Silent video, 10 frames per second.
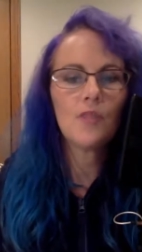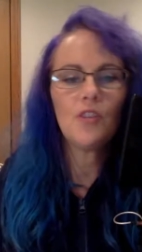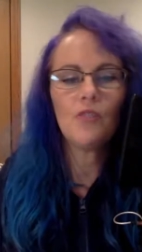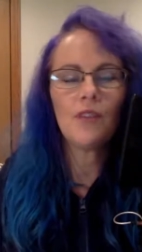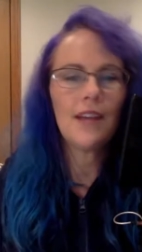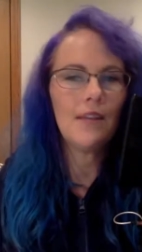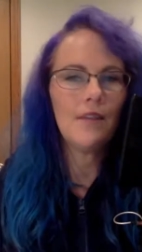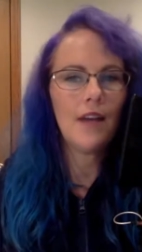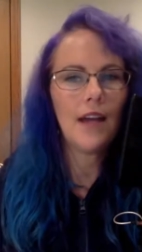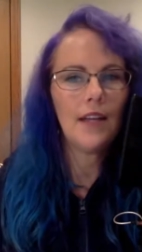but you can kind of
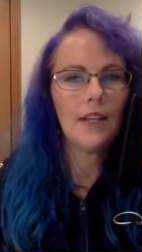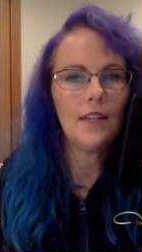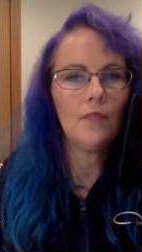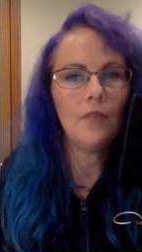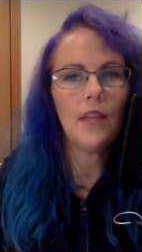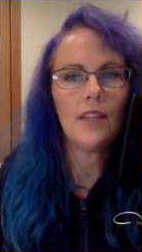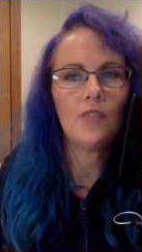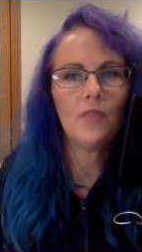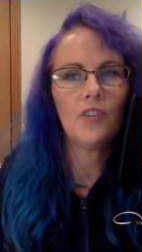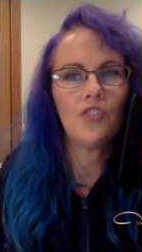hide it in a blend
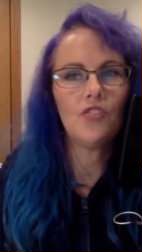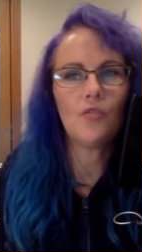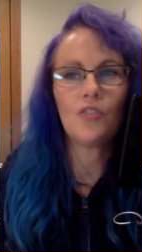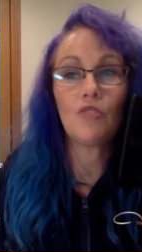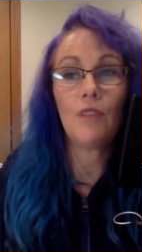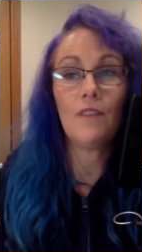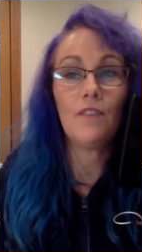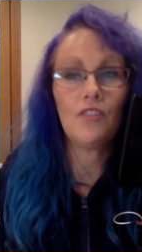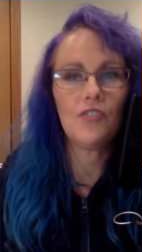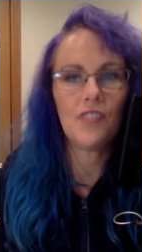because you know it's great for
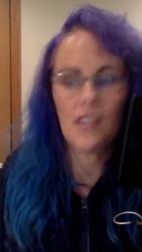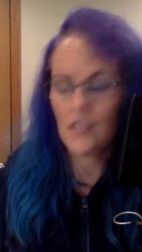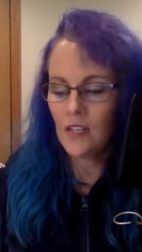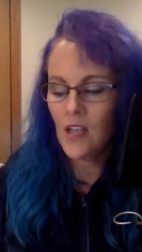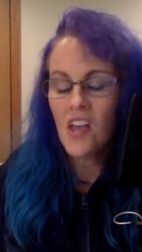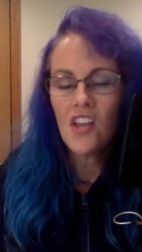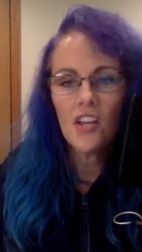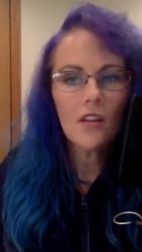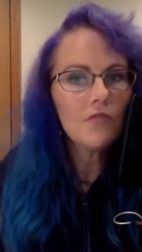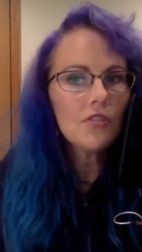your skin,
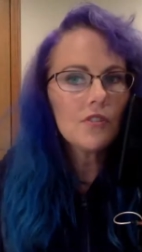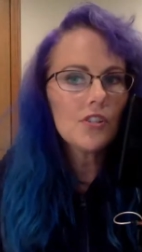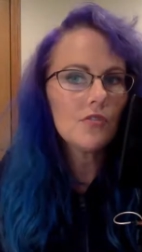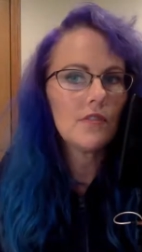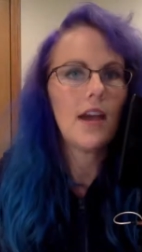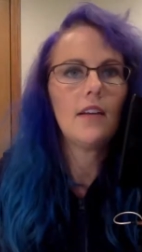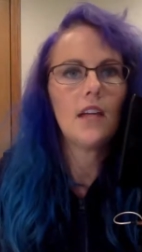you know, you can do that.